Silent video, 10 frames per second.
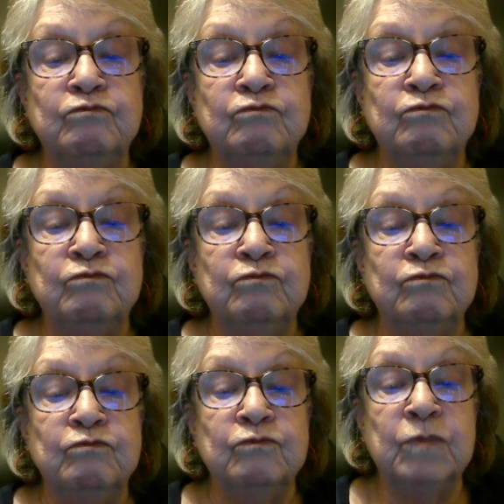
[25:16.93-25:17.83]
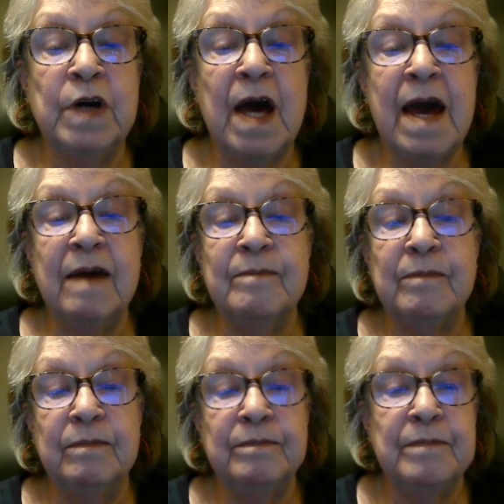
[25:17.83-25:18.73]
Okay.
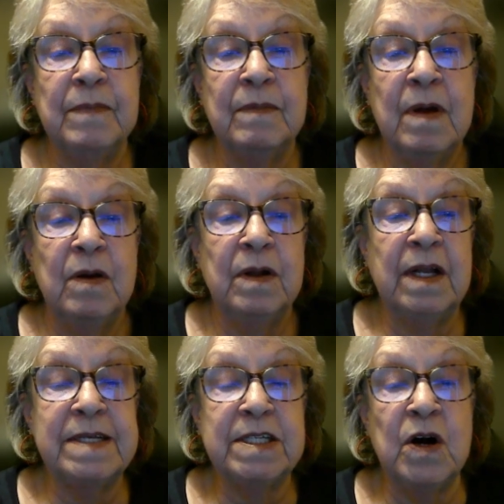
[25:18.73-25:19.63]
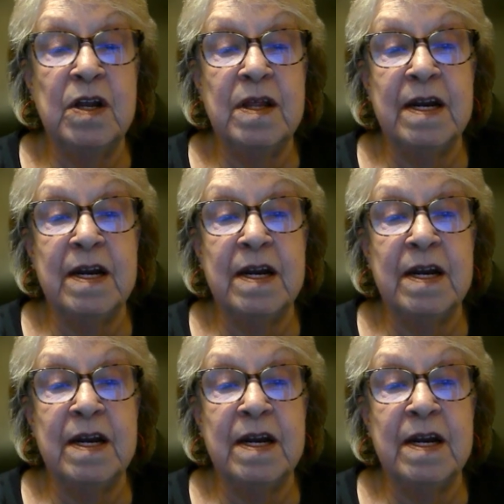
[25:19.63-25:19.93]
Well, let's go to the next slide.